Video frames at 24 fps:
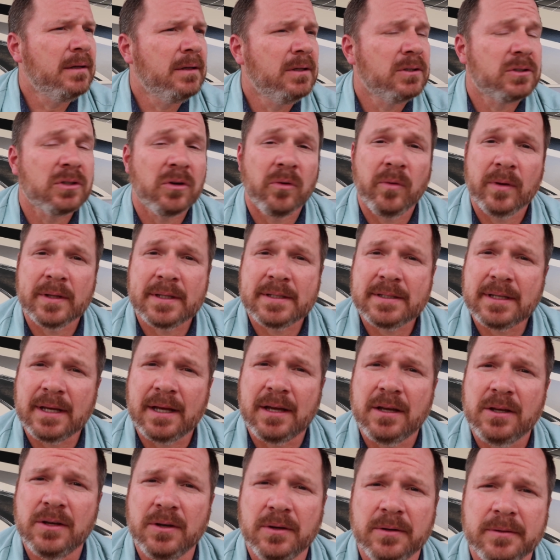So what
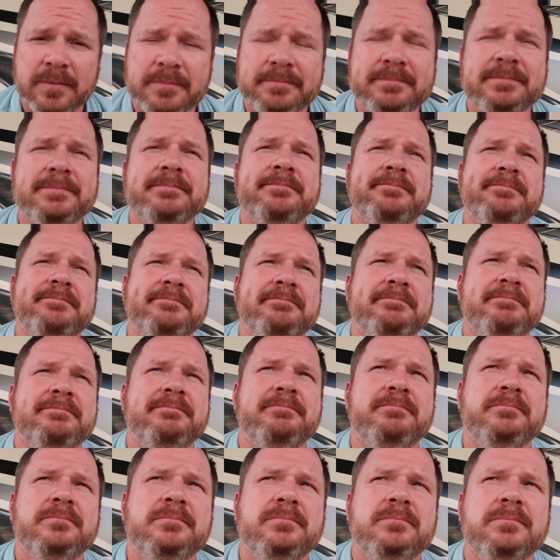say you?
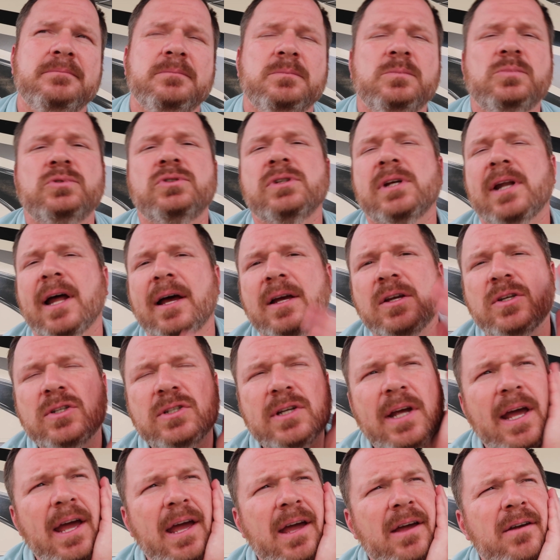Should I
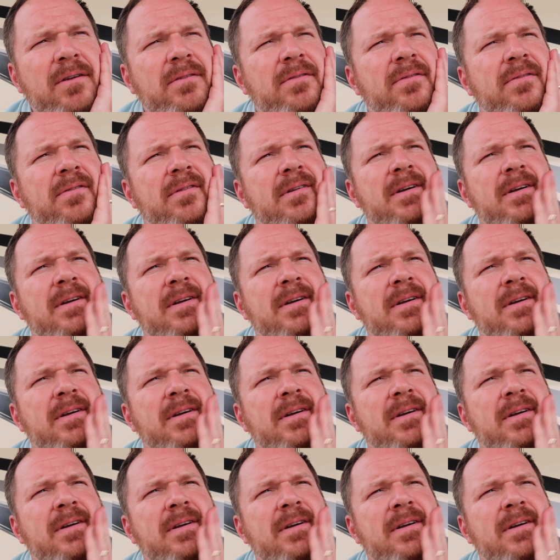shave